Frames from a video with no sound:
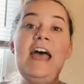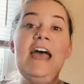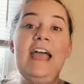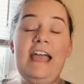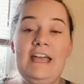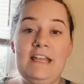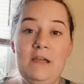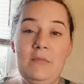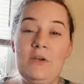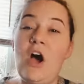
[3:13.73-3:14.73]

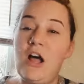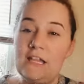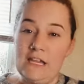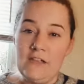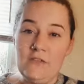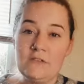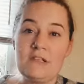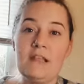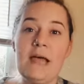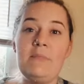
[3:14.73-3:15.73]
and calling in those
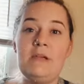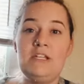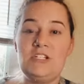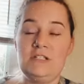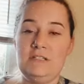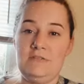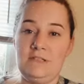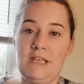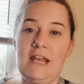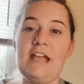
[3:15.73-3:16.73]
collaborations,
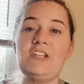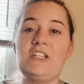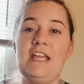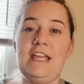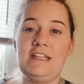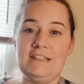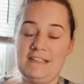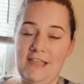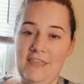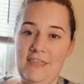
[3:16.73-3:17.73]
those connections,
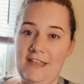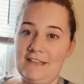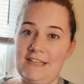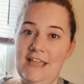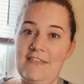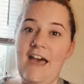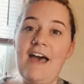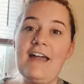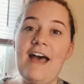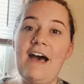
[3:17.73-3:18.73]
things like
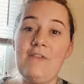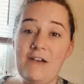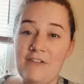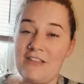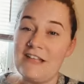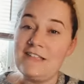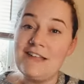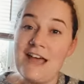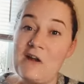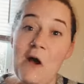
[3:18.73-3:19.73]
that. However, that's
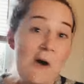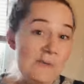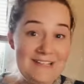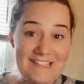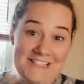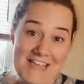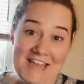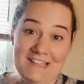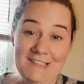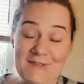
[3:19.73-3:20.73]
not always the
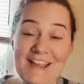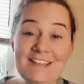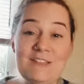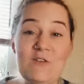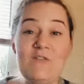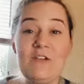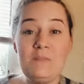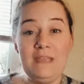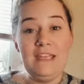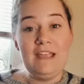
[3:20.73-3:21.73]
case, right? So for
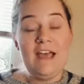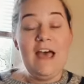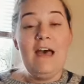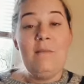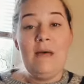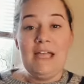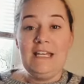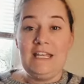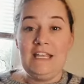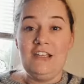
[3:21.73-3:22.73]
me, my
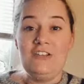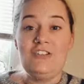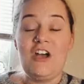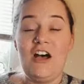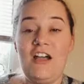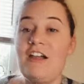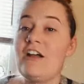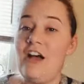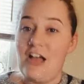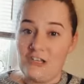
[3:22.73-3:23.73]
niche are
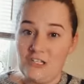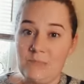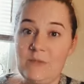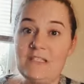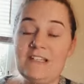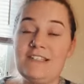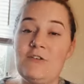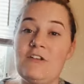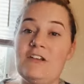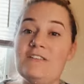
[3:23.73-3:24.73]
conscious business
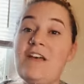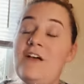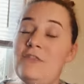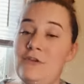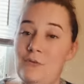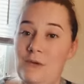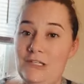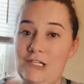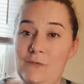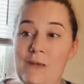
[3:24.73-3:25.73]
owners. They're
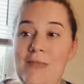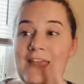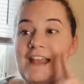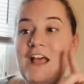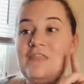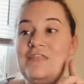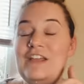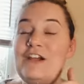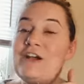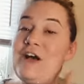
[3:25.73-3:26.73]
witchy women.
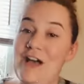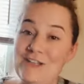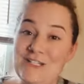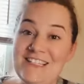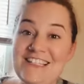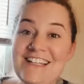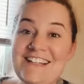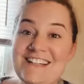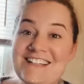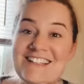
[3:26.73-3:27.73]
They're conscious
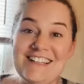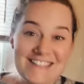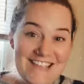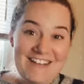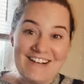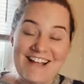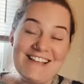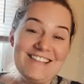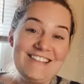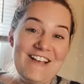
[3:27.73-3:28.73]
leaders,
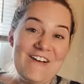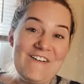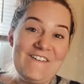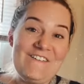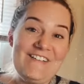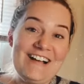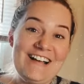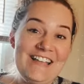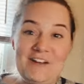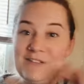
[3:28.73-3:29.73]
etc. So,
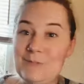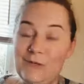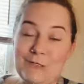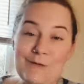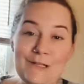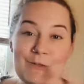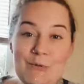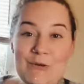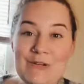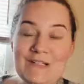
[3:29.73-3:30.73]
spiritual
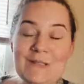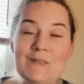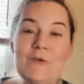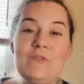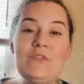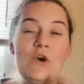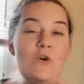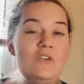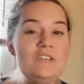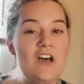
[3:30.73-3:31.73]
entrepreneurs. So
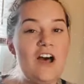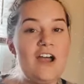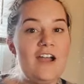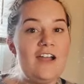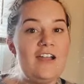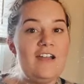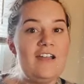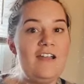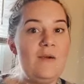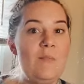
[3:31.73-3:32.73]
those are
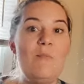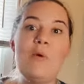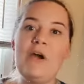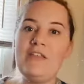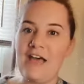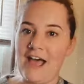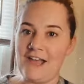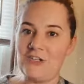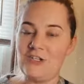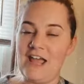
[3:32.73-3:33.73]
more the
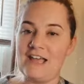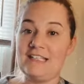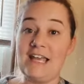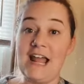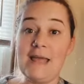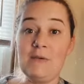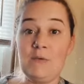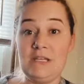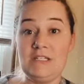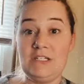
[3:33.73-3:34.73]
hashtags that I'm
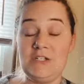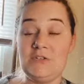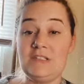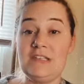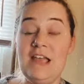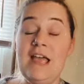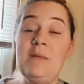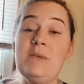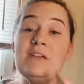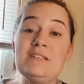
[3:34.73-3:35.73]
going to use,
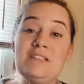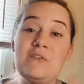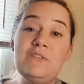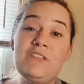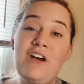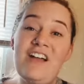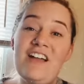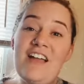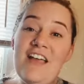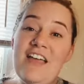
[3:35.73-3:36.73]
because those
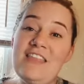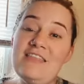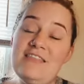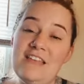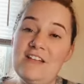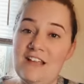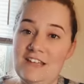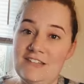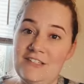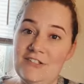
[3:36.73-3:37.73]
are their
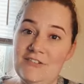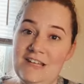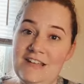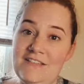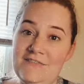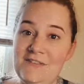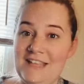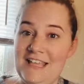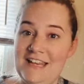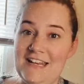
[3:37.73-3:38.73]
industry
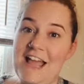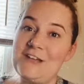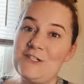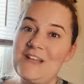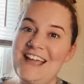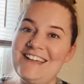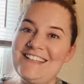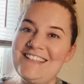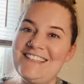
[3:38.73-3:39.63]
related hashtags.